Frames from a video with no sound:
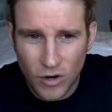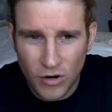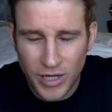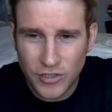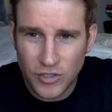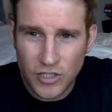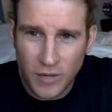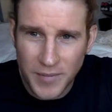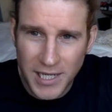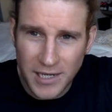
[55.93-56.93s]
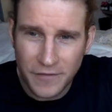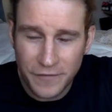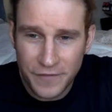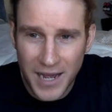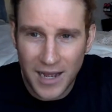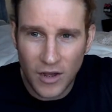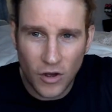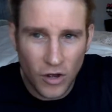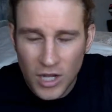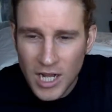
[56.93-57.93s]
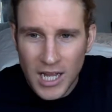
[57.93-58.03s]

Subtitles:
or I just stopped eating fat, or